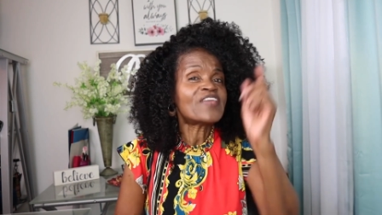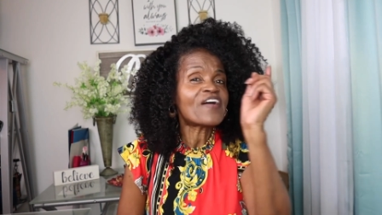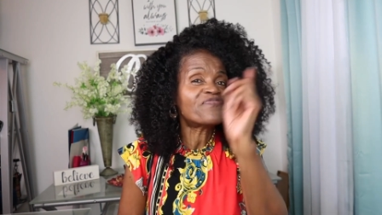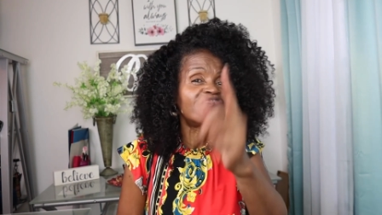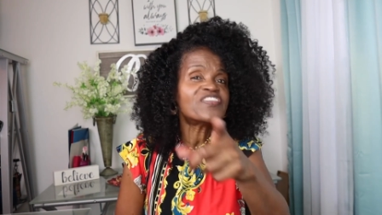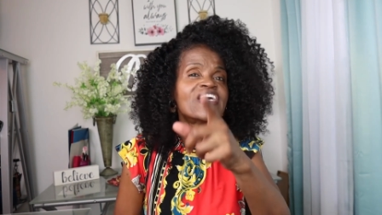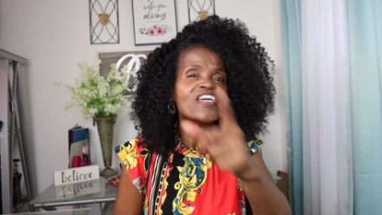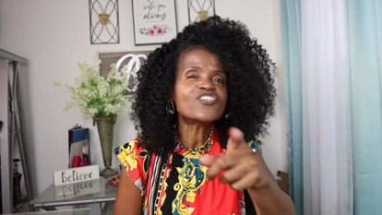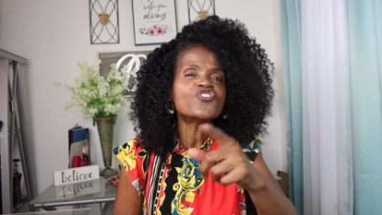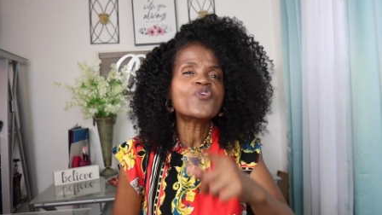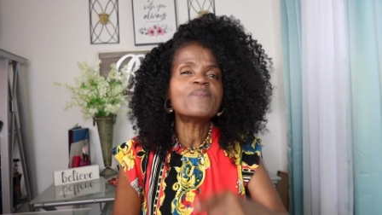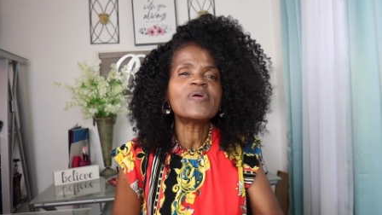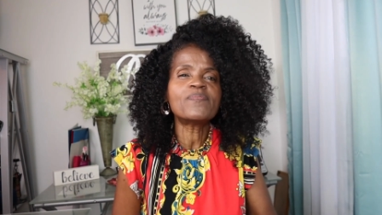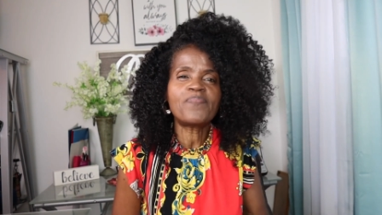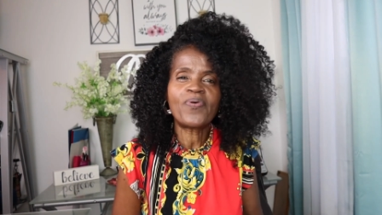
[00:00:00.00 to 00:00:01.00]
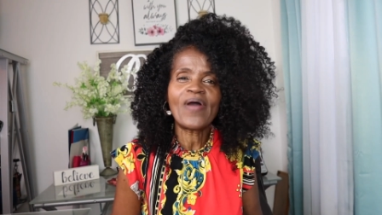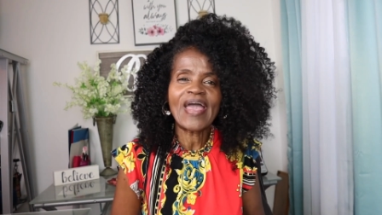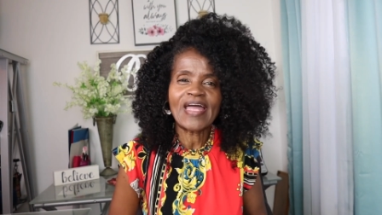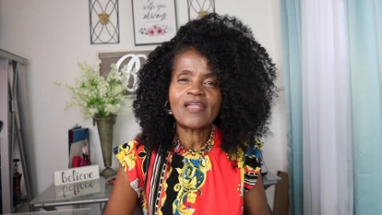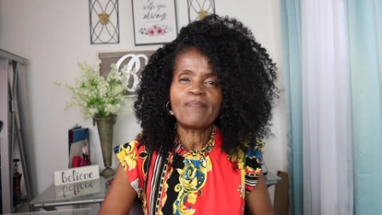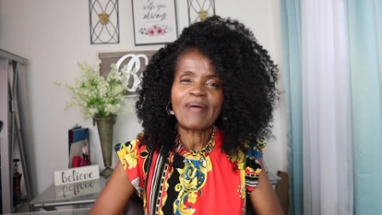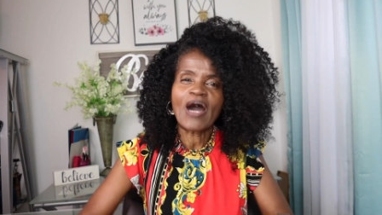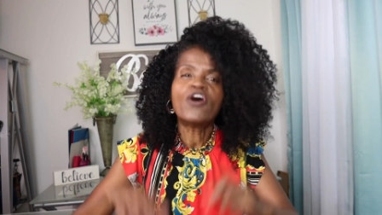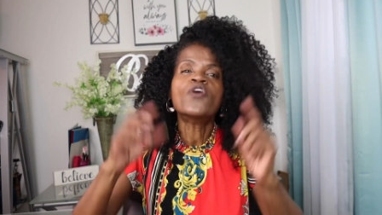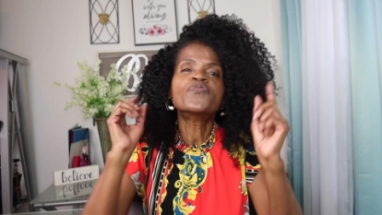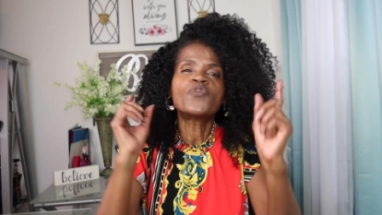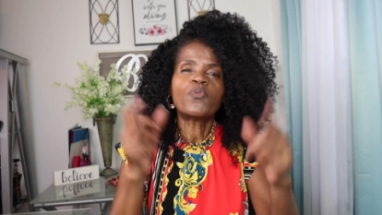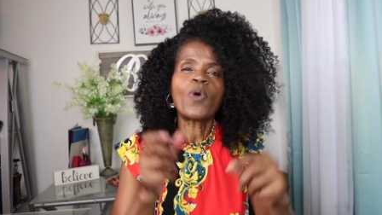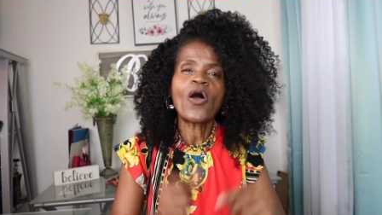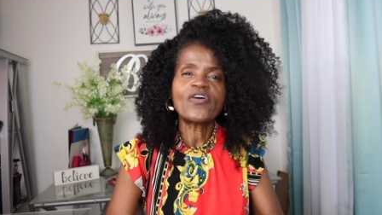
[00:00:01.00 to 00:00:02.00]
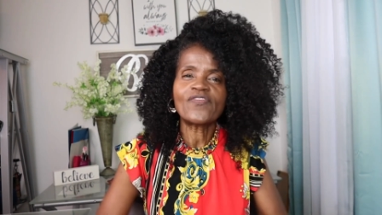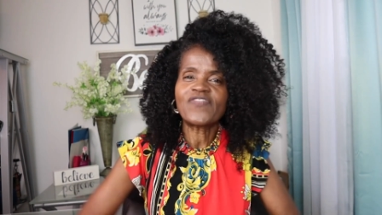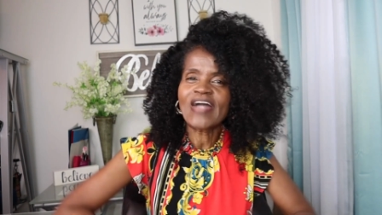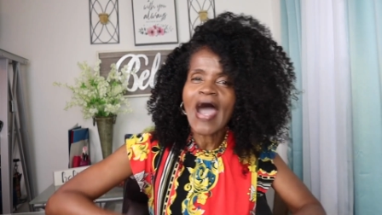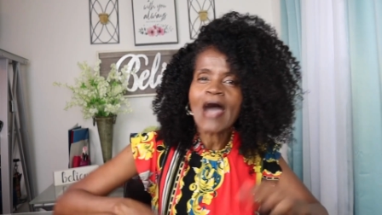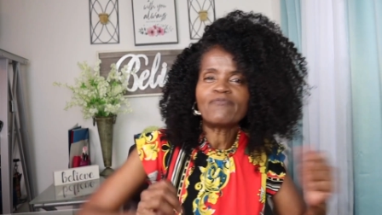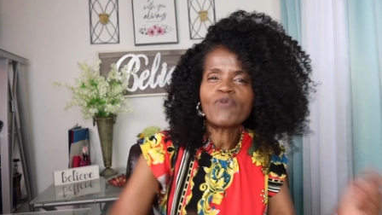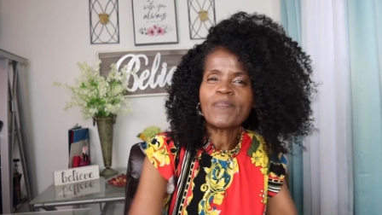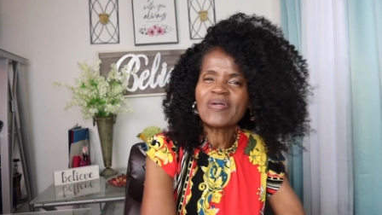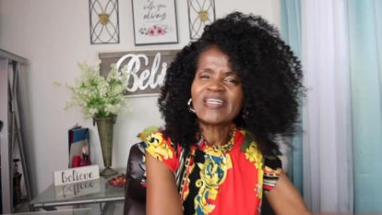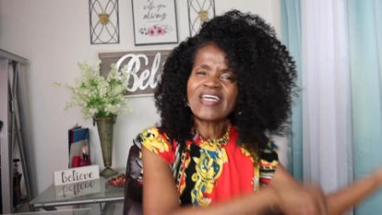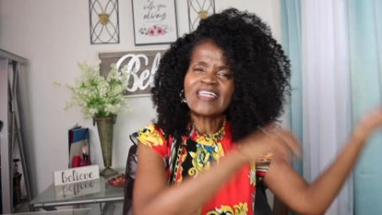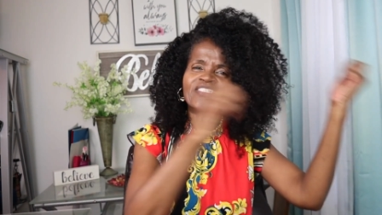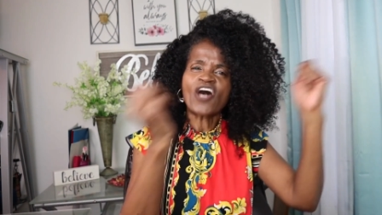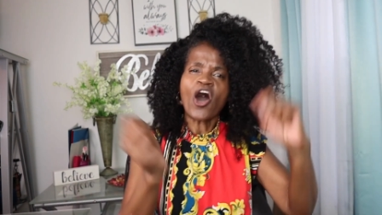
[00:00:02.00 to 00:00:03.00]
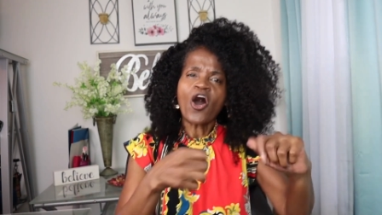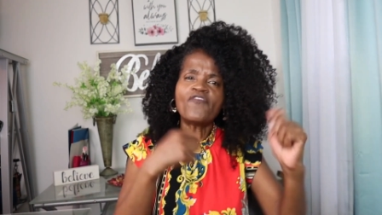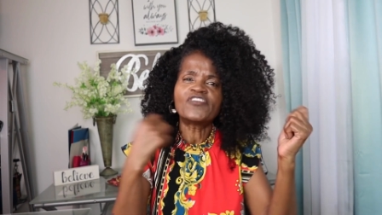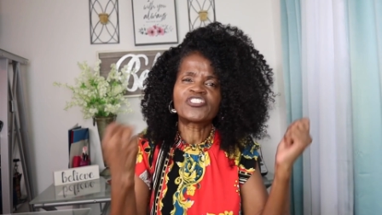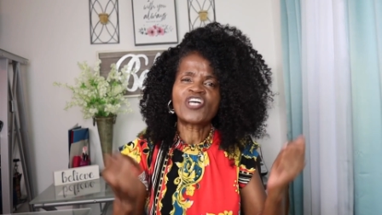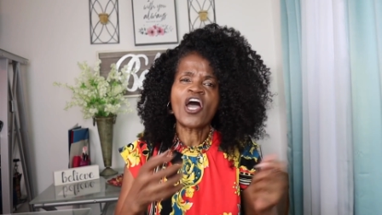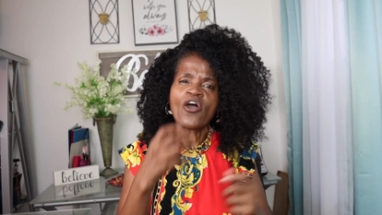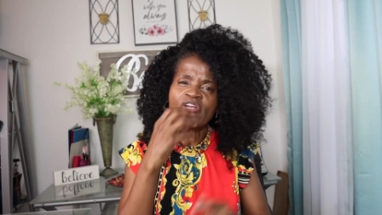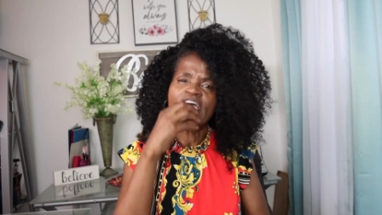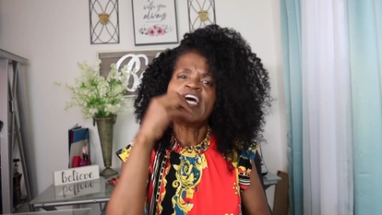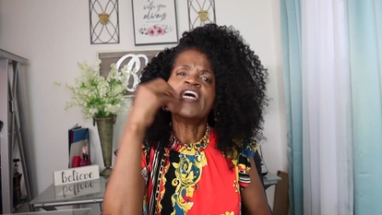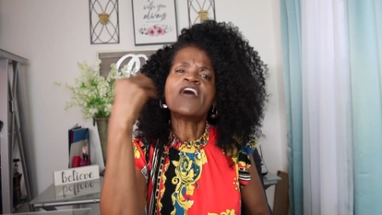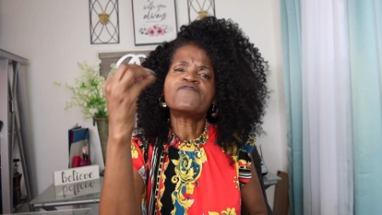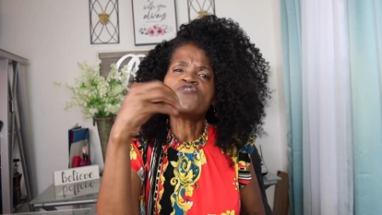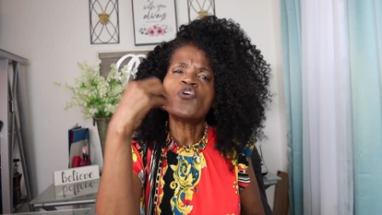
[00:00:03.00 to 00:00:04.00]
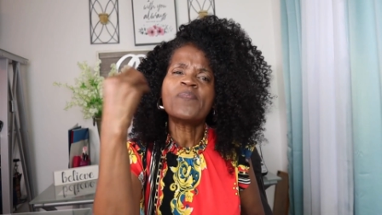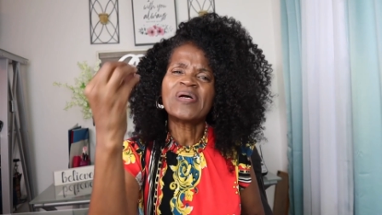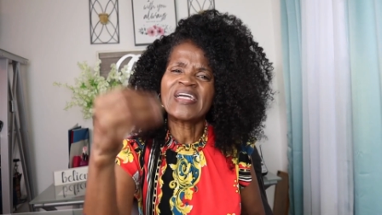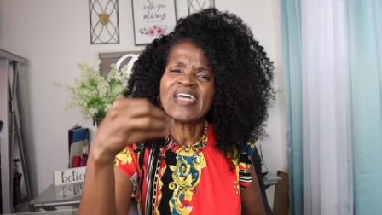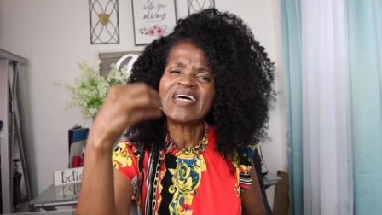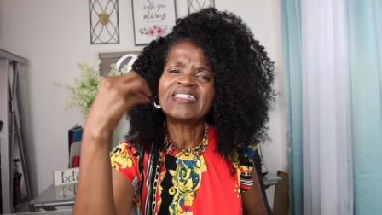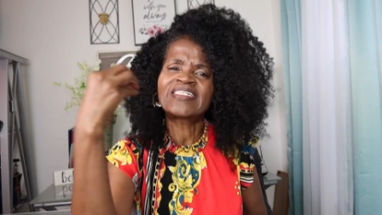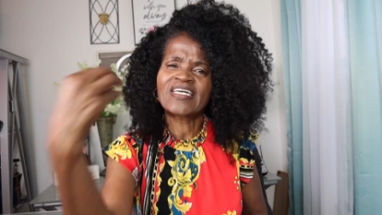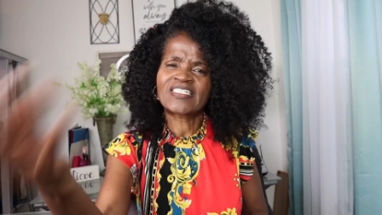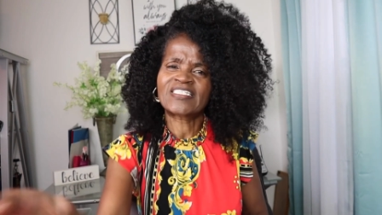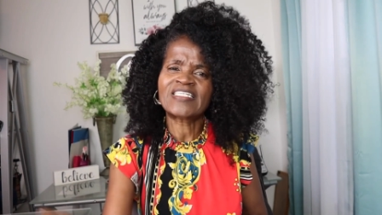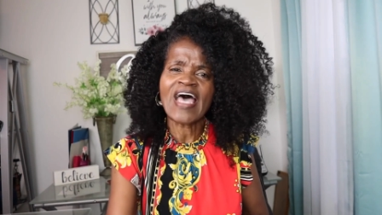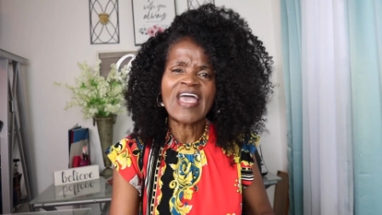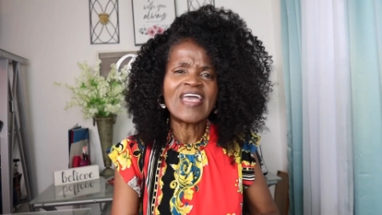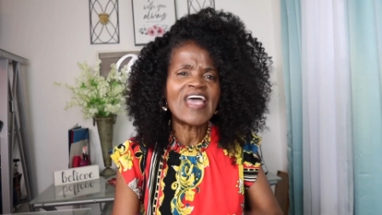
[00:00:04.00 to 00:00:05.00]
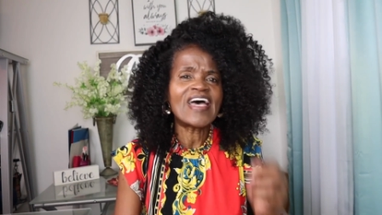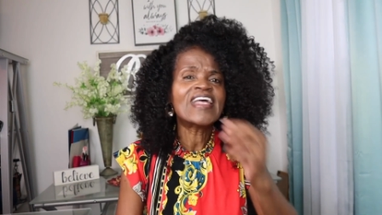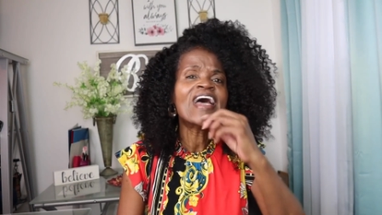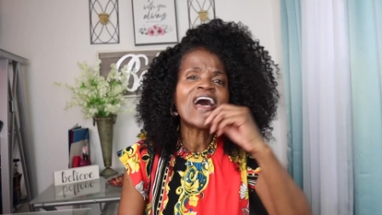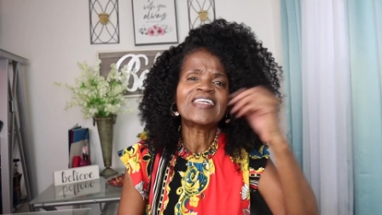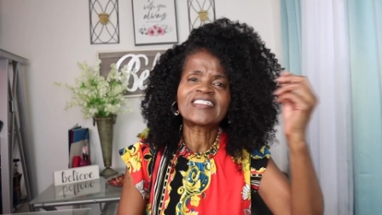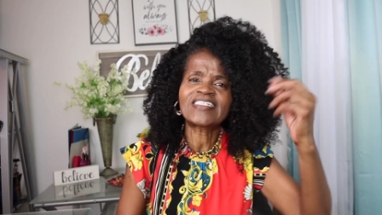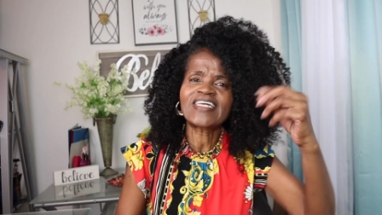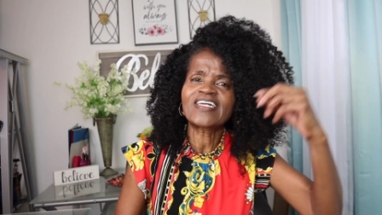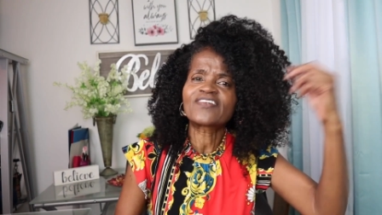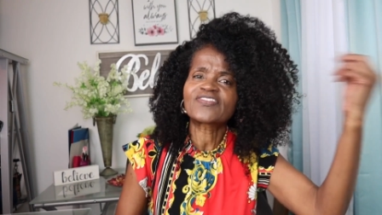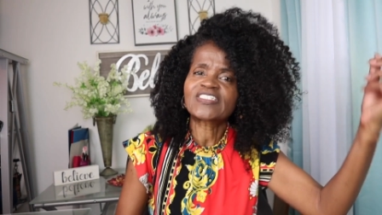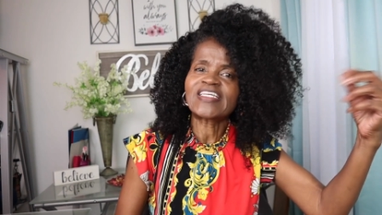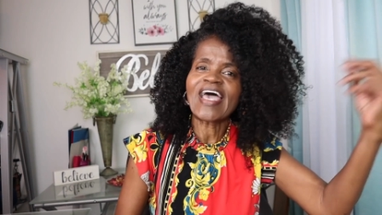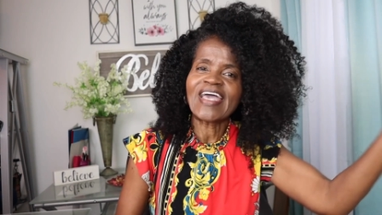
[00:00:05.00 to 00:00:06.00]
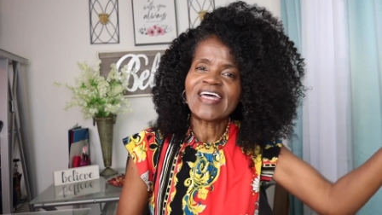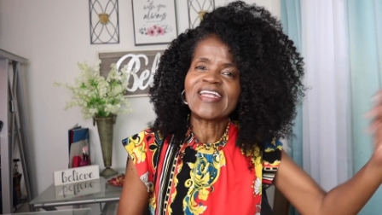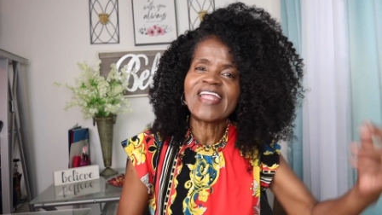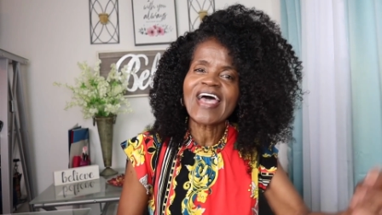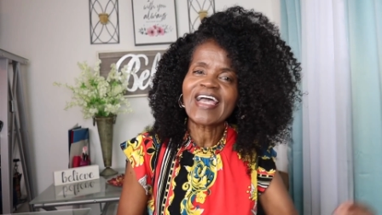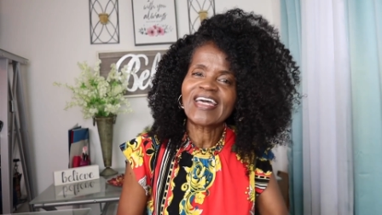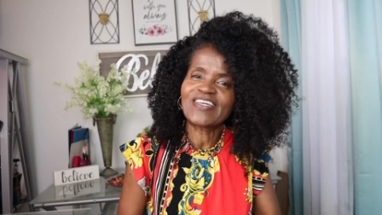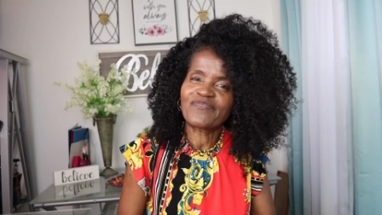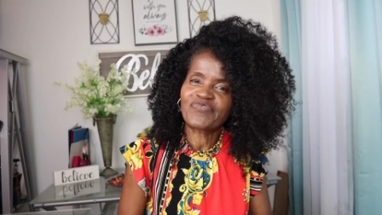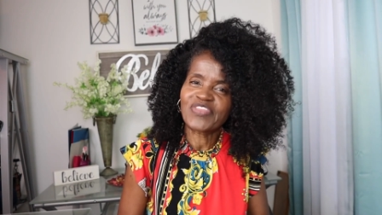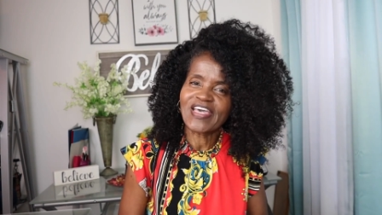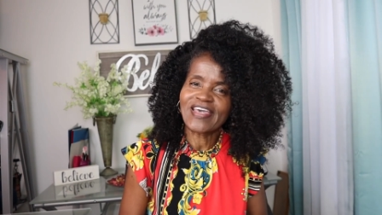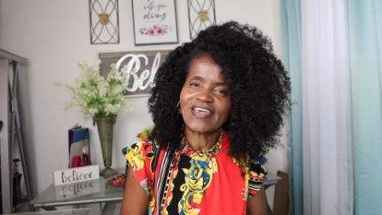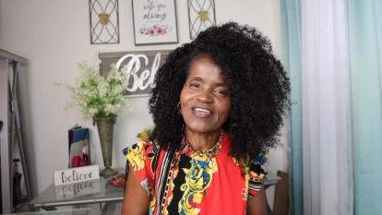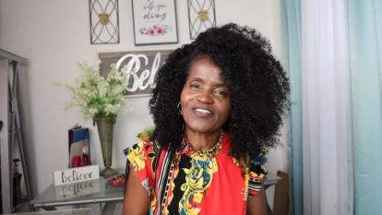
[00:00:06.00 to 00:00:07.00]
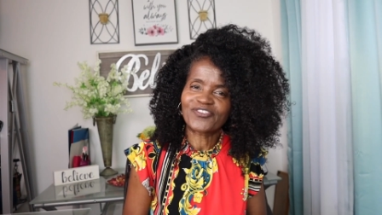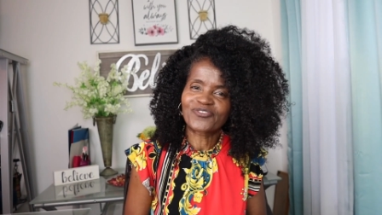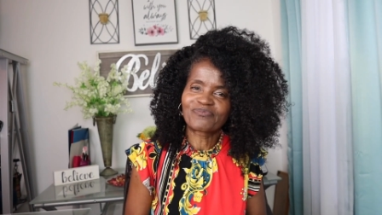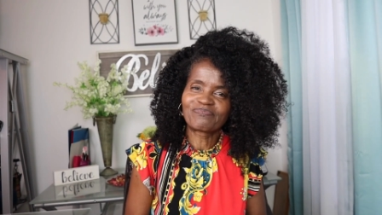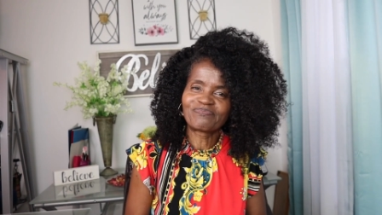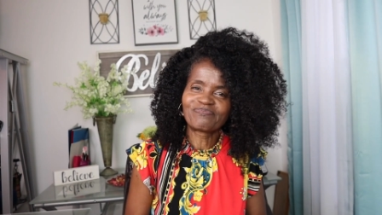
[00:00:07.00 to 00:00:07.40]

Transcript: That thing you've been praying about, the word of God will begin to overturn it if you begin to say it instead of saying negative things.